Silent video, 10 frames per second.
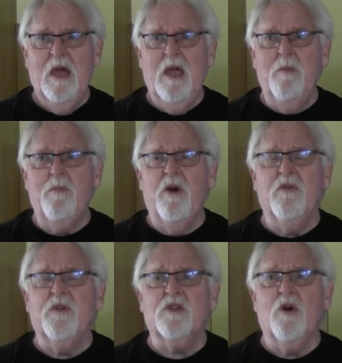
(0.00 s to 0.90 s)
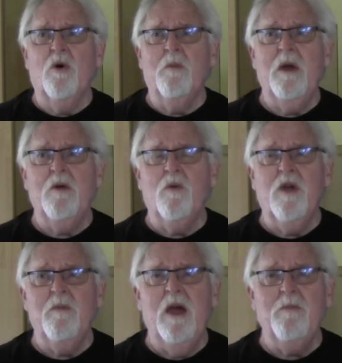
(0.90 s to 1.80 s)
Imperfect though
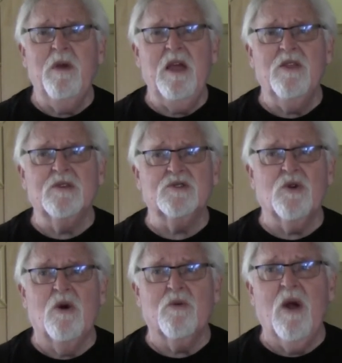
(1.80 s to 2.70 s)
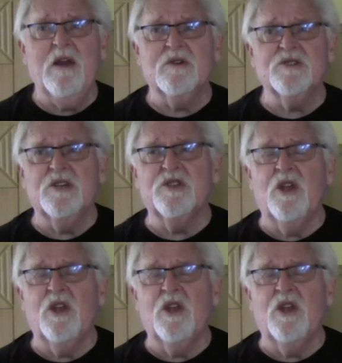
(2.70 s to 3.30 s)
we may be, the songwriter says,